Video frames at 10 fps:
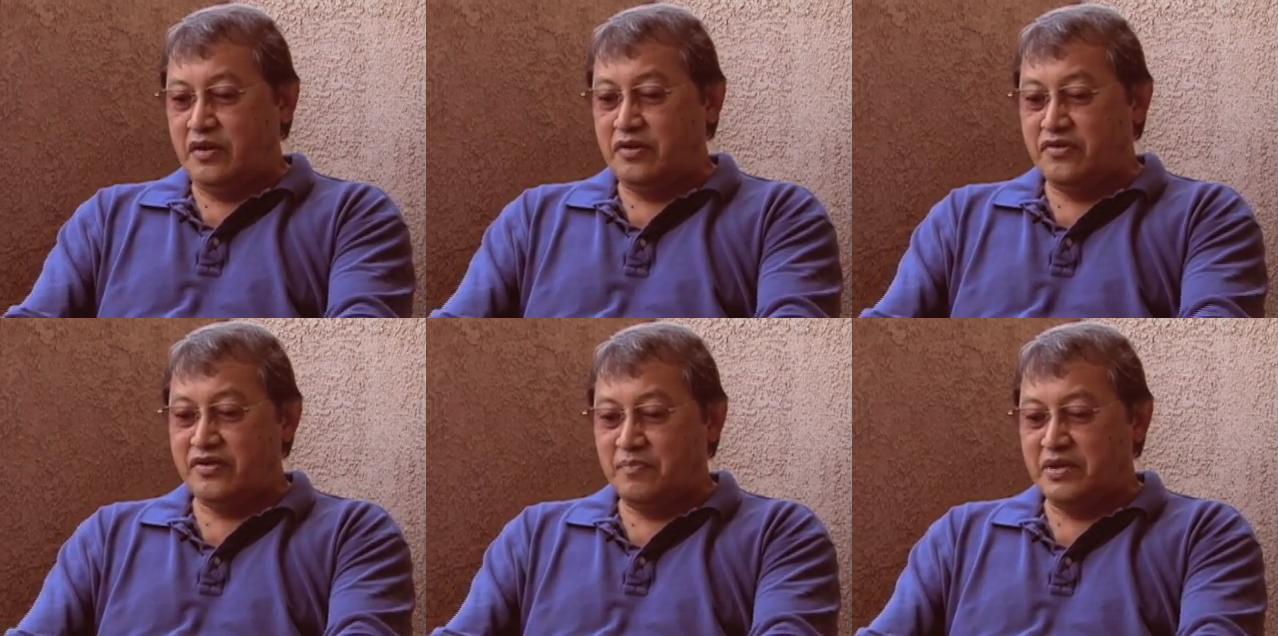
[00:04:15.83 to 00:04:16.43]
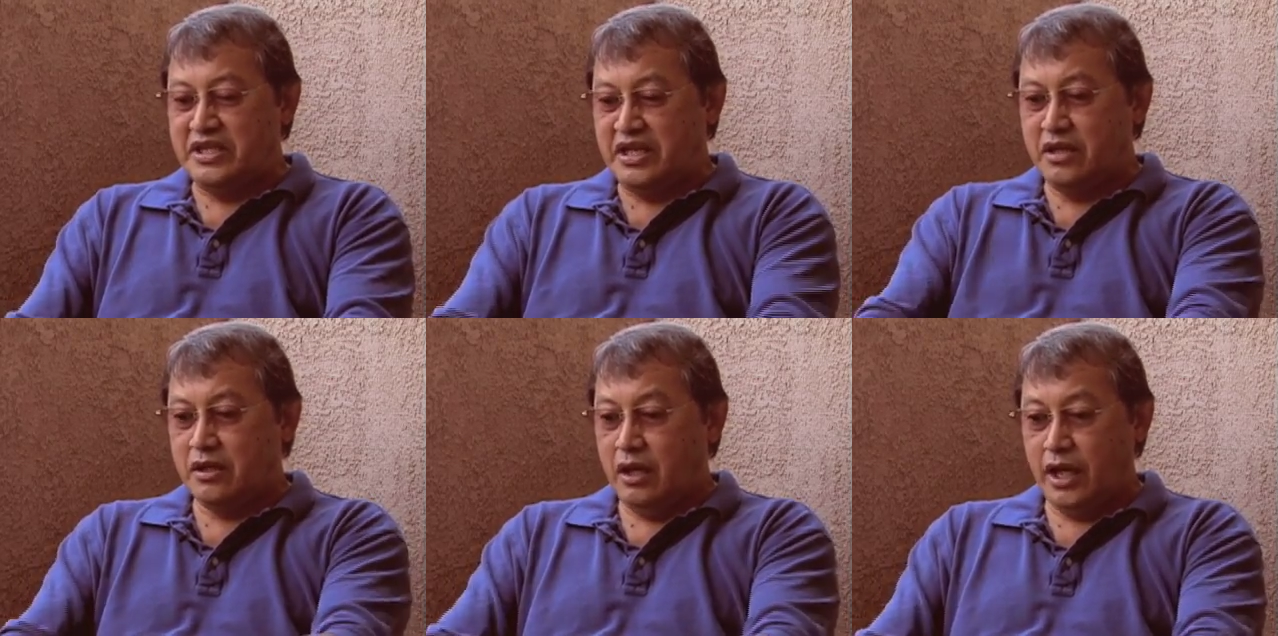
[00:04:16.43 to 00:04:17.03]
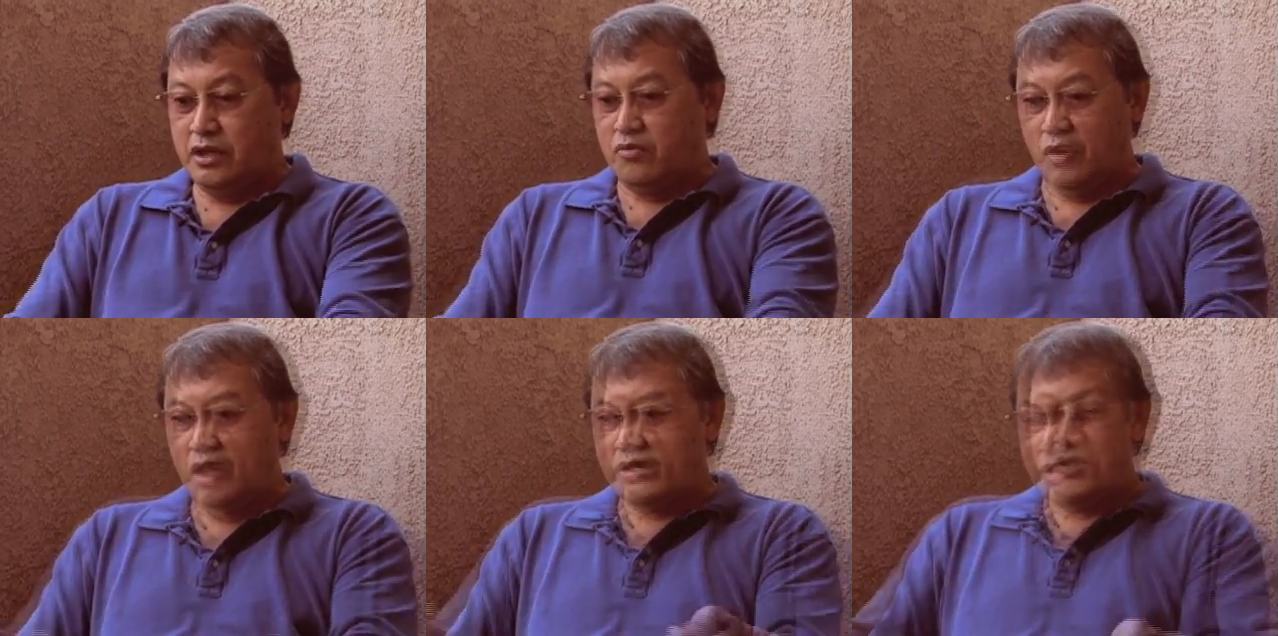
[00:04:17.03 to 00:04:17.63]
You just simply did it, and it
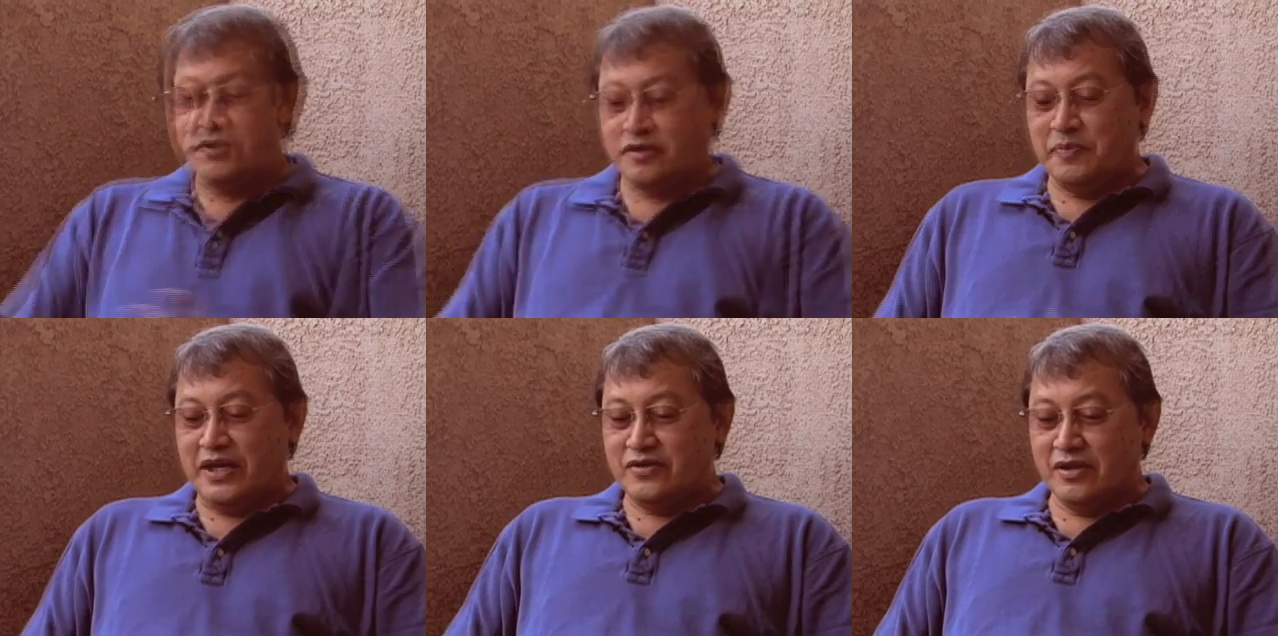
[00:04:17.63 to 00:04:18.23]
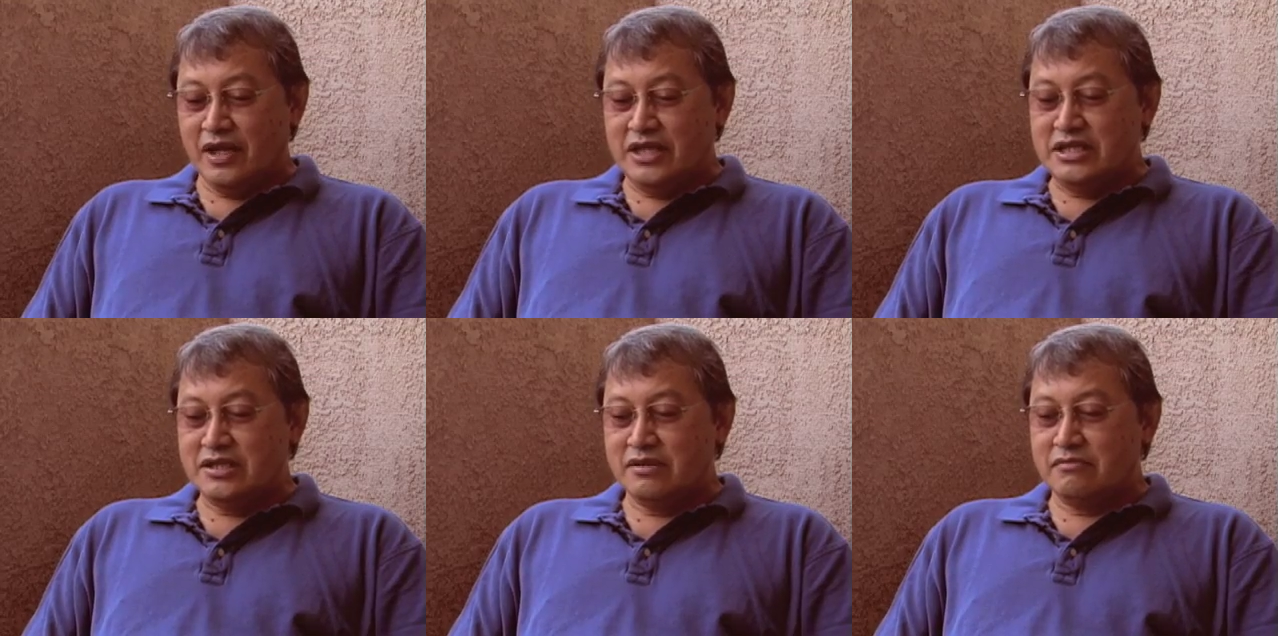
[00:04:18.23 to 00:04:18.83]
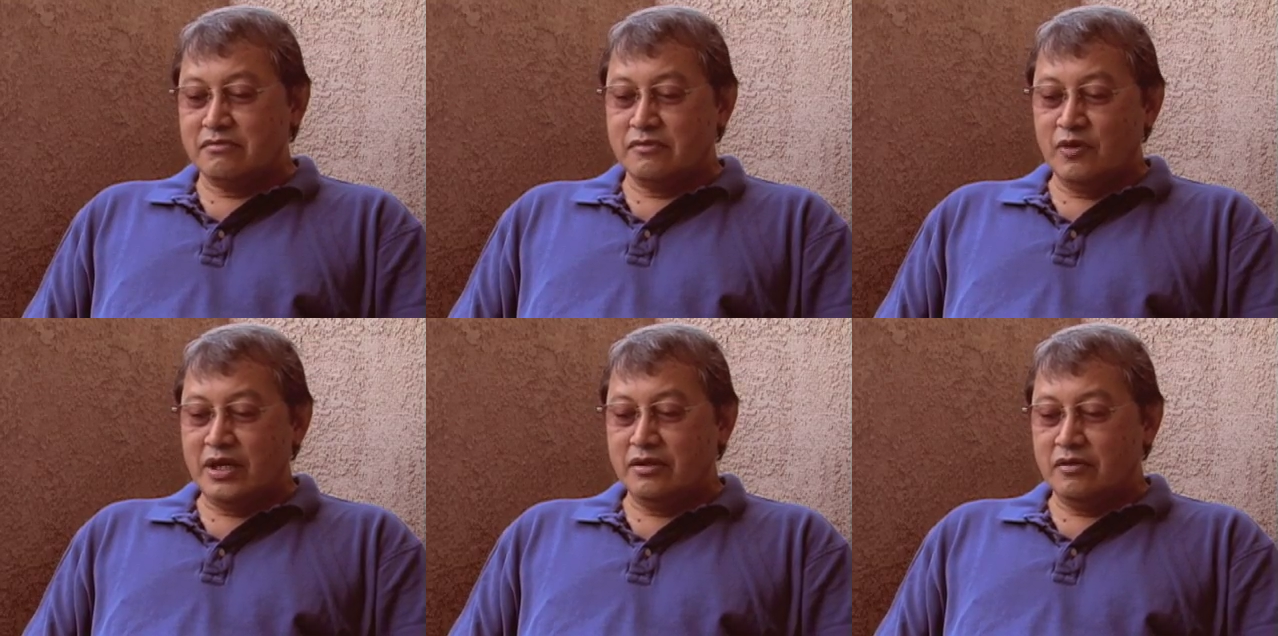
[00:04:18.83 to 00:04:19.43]
worked. He took me out to lunch and said,
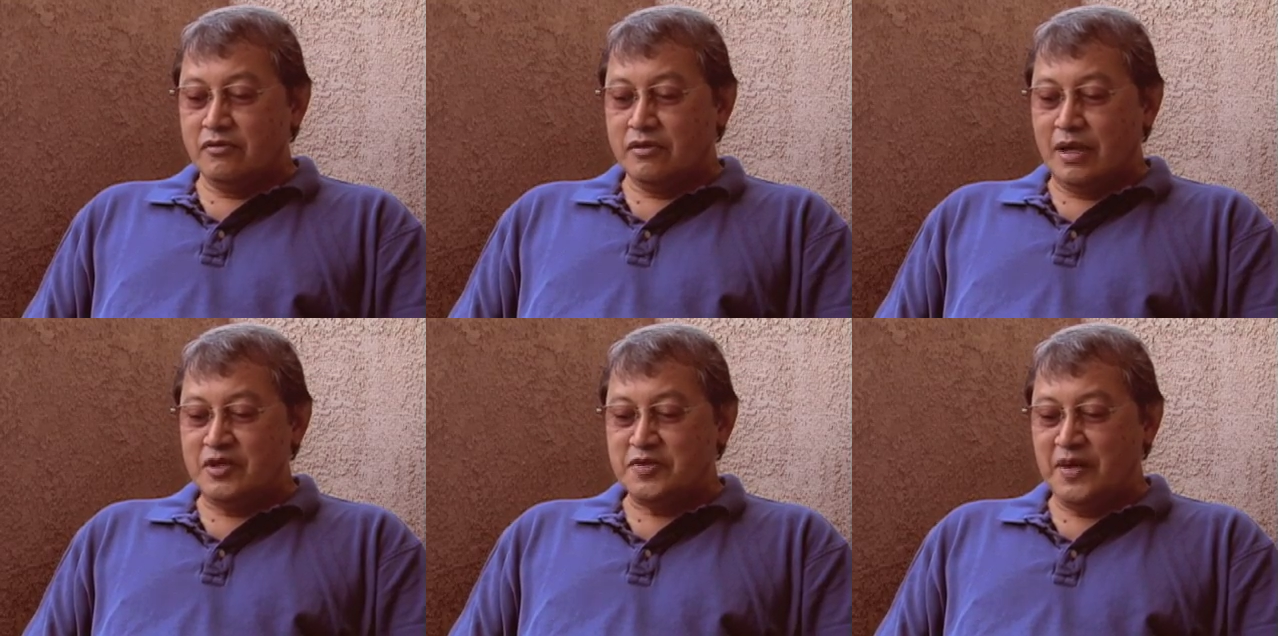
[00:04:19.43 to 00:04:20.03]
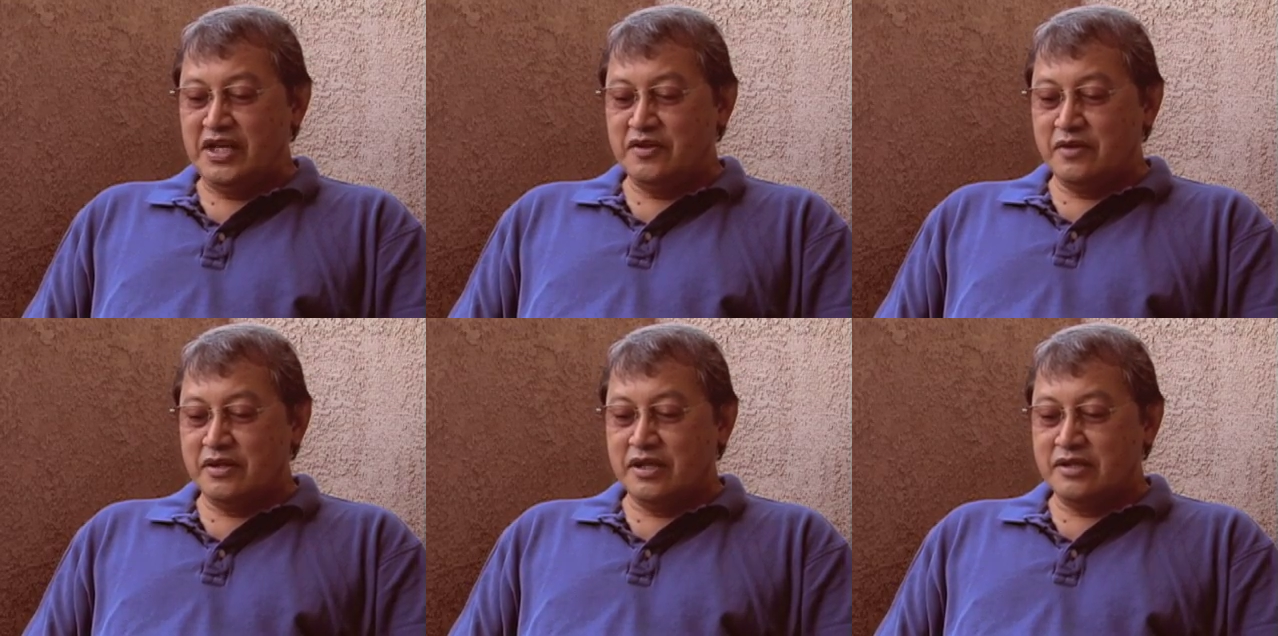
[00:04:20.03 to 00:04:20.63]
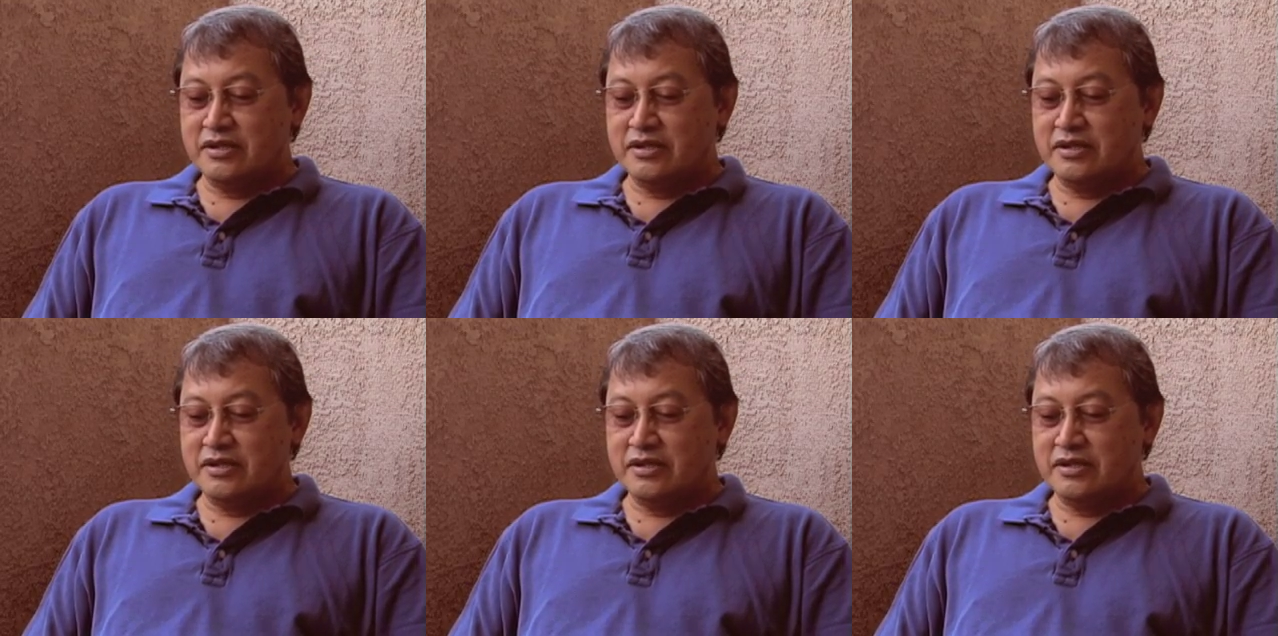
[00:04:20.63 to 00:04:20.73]
how much money do you need?